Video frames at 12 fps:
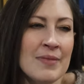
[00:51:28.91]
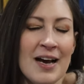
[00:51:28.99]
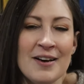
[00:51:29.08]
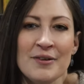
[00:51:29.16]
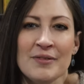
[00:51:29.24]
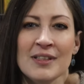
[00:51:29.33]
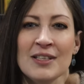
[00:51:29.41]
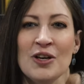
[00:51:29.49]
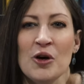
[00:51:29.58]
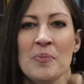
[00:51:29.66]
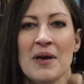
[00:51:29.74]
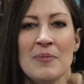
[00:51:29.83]
I don't really
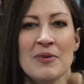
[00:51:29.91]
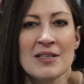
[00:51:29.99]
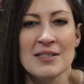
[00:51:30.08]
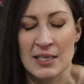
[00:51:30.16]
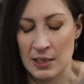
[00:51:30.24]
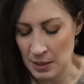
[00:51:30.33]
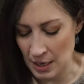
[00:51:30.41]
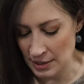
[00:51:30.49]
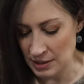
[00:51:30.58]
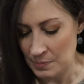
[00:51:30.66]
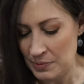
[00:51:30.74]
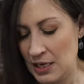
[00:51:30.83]
know. Maybe it's going to
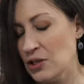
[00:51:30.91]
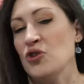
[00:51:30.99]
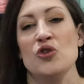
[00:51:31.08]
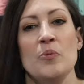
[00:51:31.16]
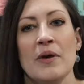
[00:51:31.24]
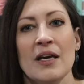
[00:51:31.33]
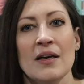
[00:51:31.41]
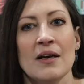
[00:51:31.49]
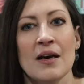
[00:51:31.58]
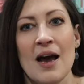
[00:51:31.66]
end up being too big.